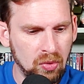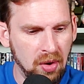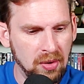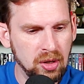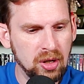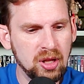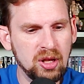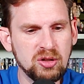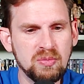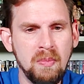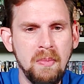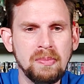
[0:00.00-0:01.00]
Look at this
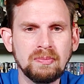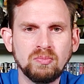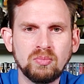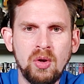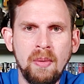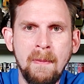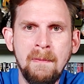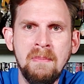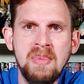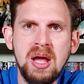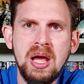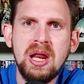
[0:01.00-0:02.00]

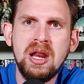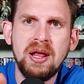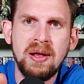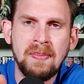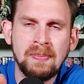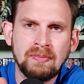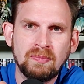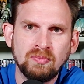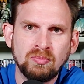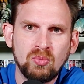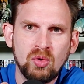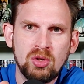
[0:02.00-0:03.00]
meaty
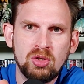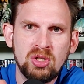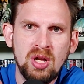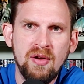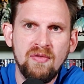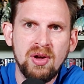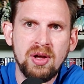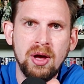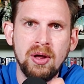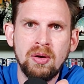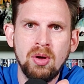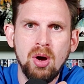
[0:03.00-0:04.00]
son of a
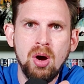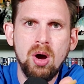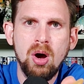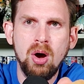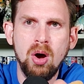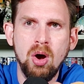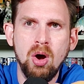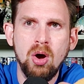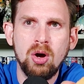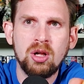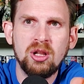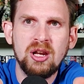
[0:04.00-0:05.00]
gun. Oh,
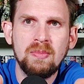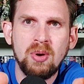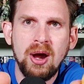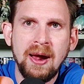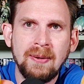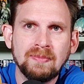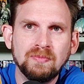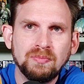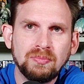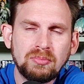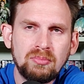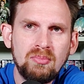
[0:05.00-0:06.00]
clean break.
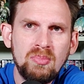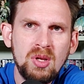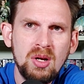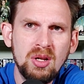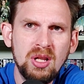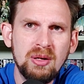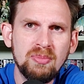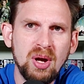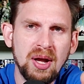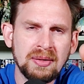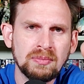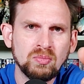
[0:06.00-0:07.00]
Clean
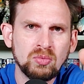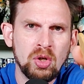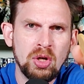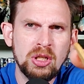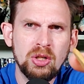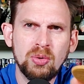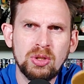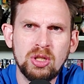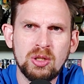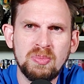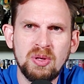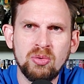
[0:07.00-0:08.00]
break. You would
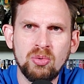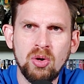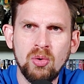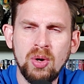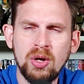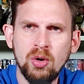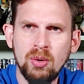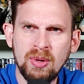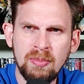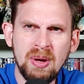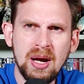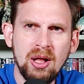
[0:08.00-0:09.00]
just be thrown away normally,
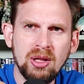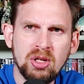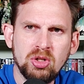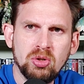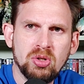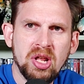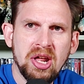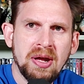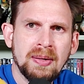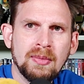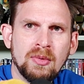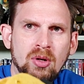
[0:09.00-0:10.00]
but I'll eat you today.
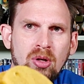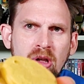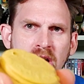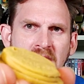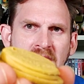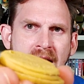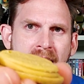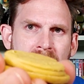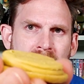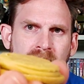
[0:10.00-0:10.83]
Look at that.